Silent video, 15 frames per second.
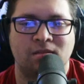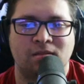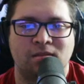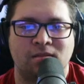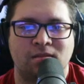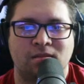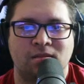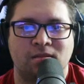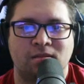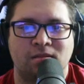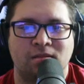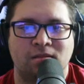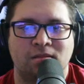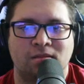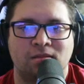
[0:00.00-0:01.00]

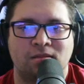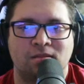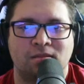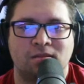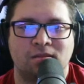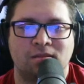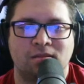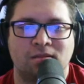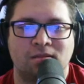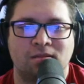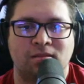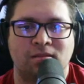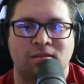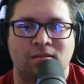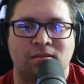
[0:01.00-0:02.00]

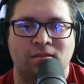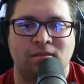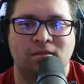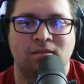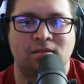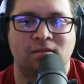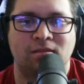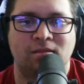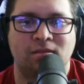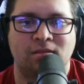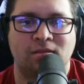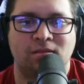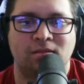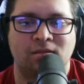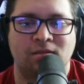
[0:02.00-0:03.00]

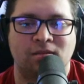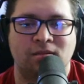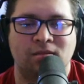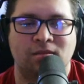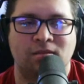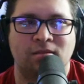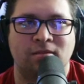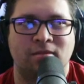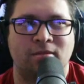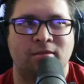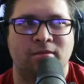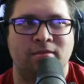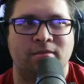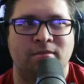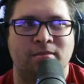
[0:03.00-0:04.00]

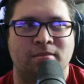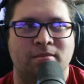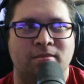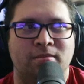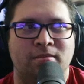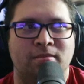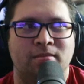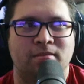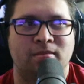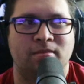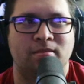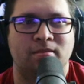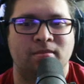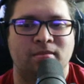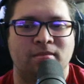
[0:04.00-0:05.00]

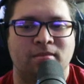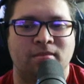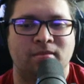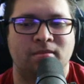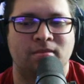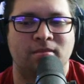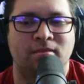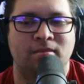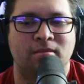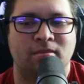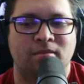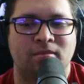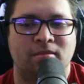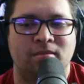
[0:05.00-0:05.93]
(silent)